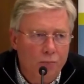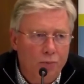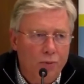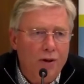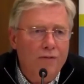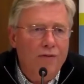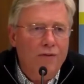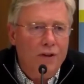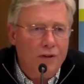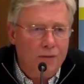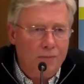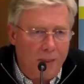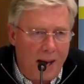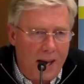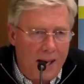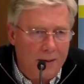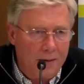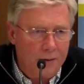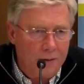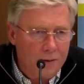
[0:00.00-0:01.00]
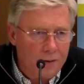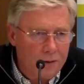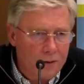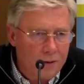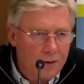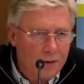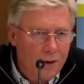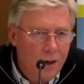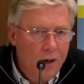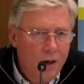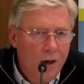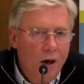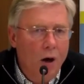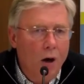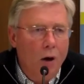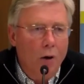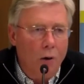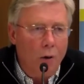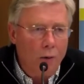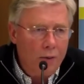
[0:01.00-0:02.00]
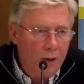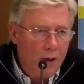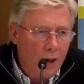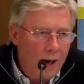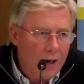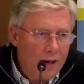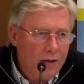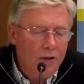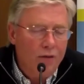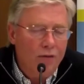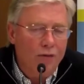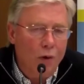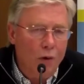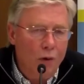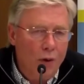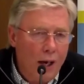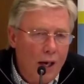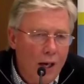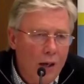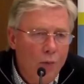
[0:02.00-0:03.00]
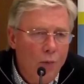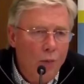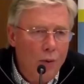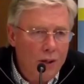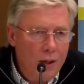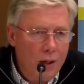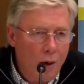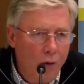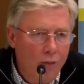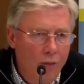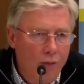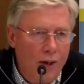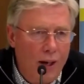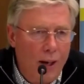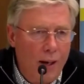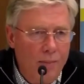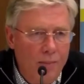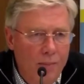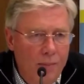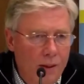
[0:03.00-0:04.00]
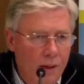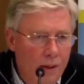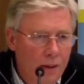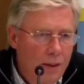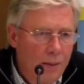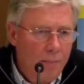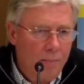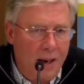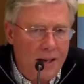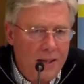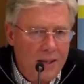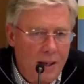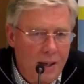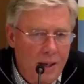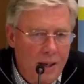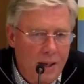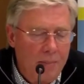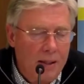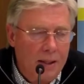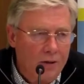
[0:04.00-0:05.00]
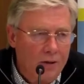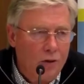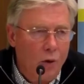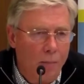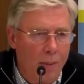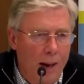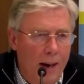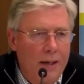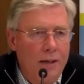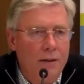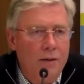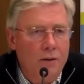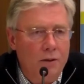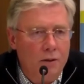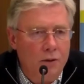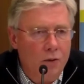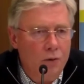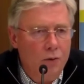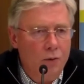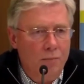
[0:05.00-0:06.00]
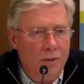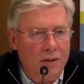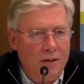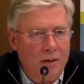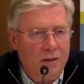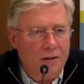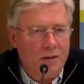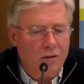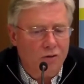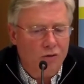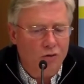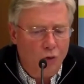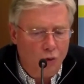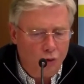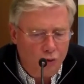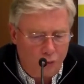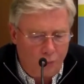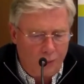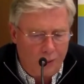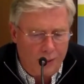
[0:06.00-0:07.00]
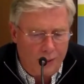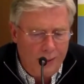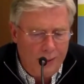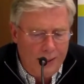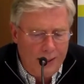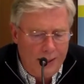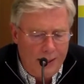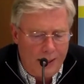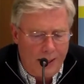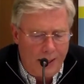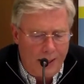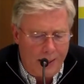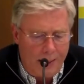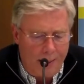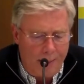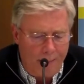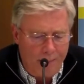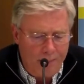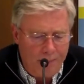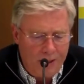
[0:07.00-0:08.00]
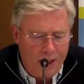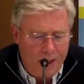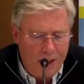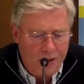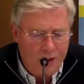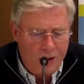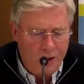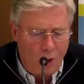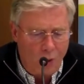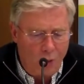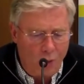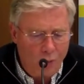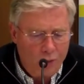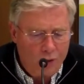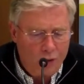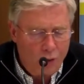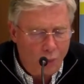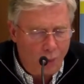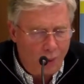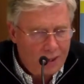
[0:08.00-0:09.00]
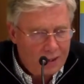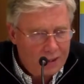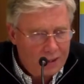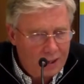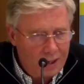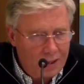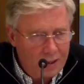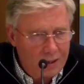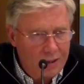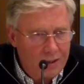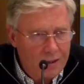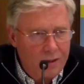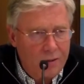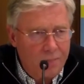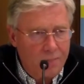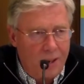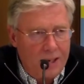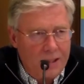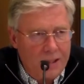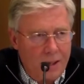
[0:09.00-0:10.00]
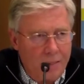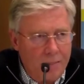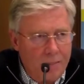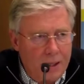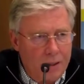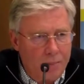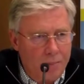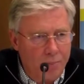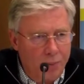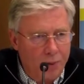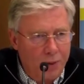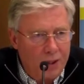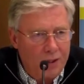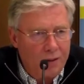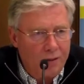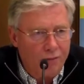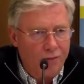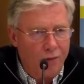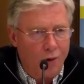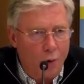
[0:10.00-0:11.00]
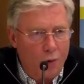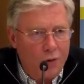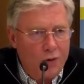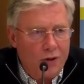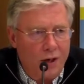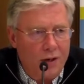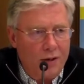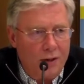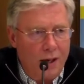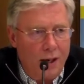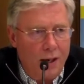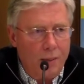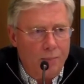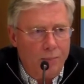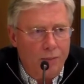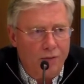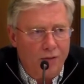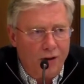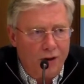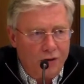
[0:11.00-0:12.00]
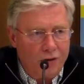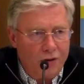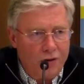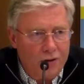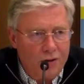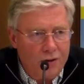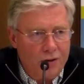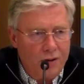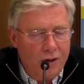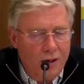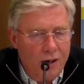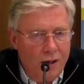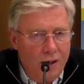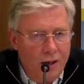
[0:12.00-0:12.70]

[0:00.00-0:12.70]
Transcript: previous patterns along the lines of, okay, we overcame the pandemic, let's go back to business as usual. So to what extent is this pandemic putting the focus on care professions